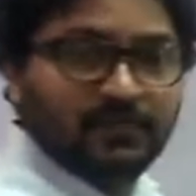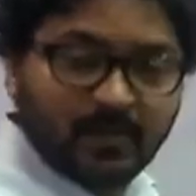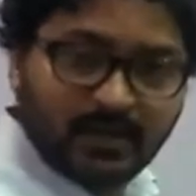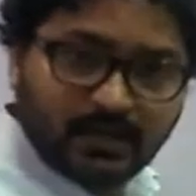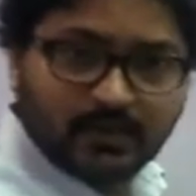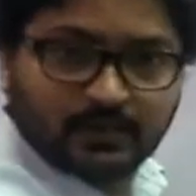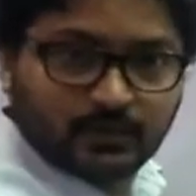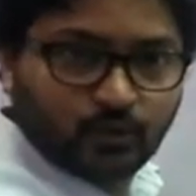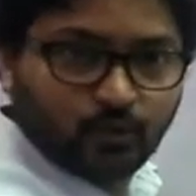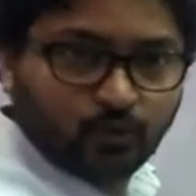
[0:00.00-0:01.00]
gives me
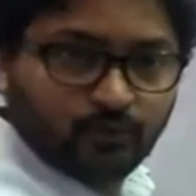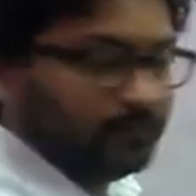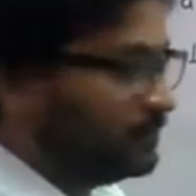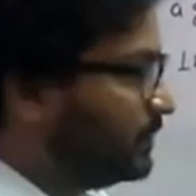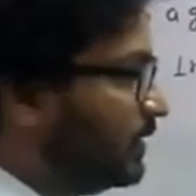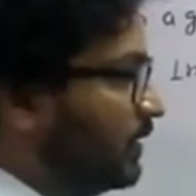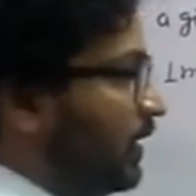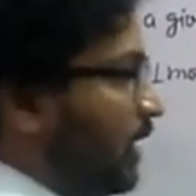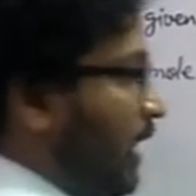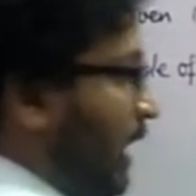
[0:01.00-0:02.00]
CO2.
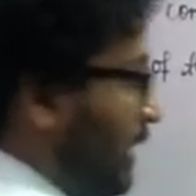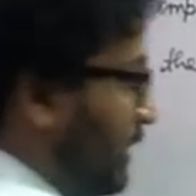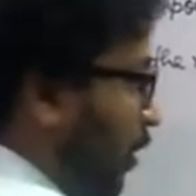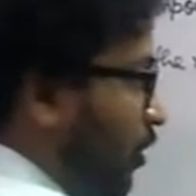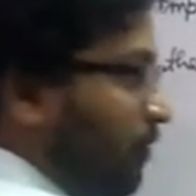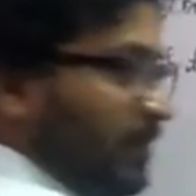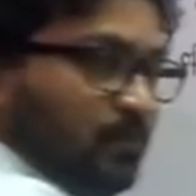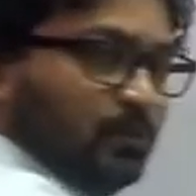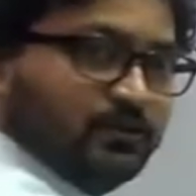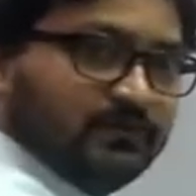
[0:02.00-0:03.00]
And now how
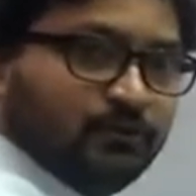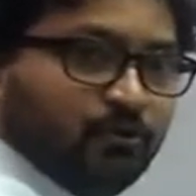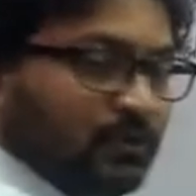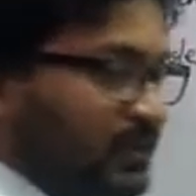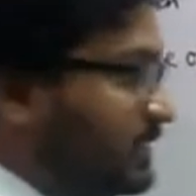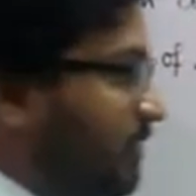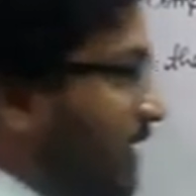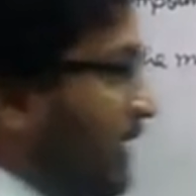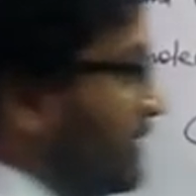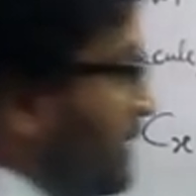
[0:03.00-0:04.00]
many moles of CO2 it is
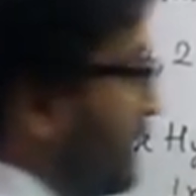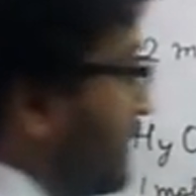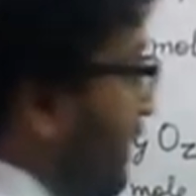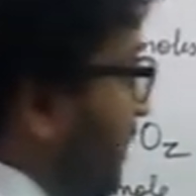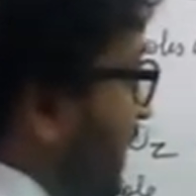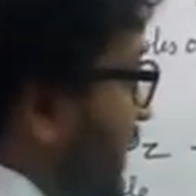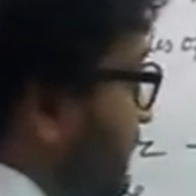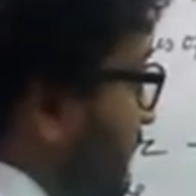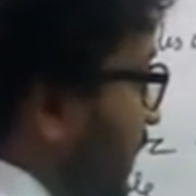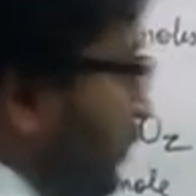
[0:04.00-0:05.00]
giving us? It is giving
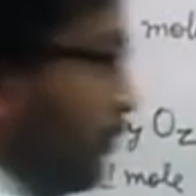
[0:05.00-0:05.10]
us